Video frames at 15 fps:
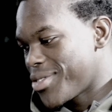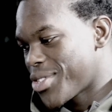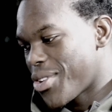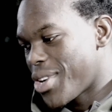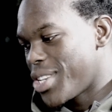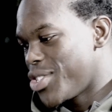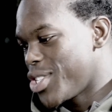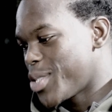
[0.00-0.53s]

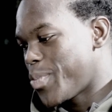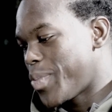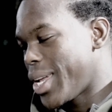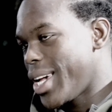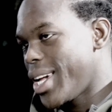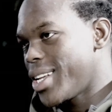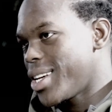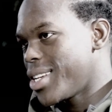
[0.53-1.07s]
So I just
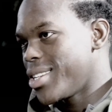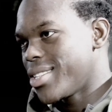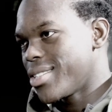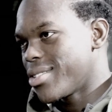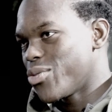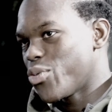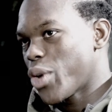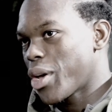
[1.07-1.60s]
played, I
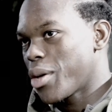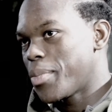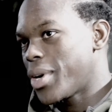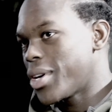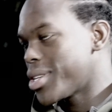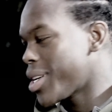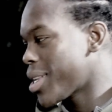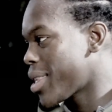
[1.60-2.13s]
didn't worry
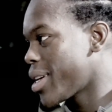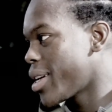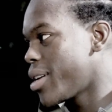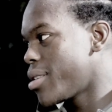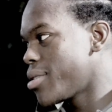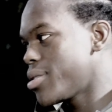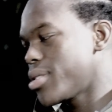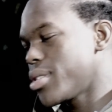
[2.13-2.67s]
about nothing
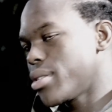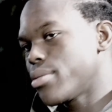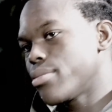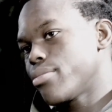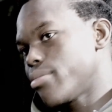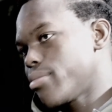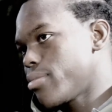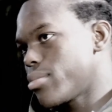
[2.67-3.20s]
else,
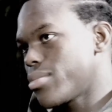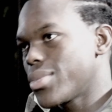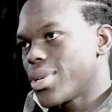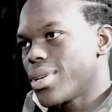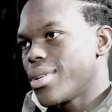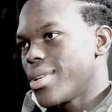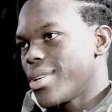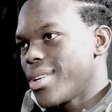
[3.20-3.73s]
and
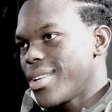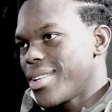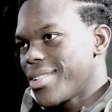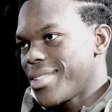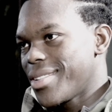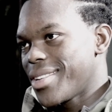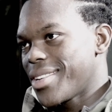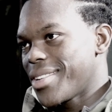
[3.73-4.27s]

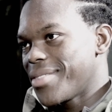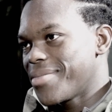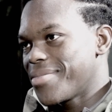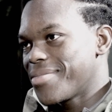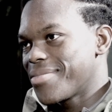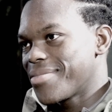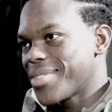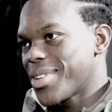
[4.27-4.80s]
yeah,
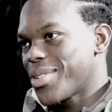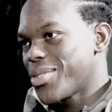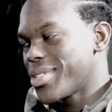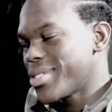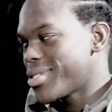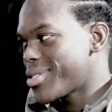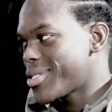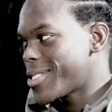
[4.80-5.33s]
that
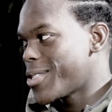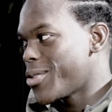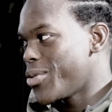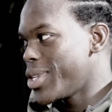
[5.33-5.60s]
was the reason.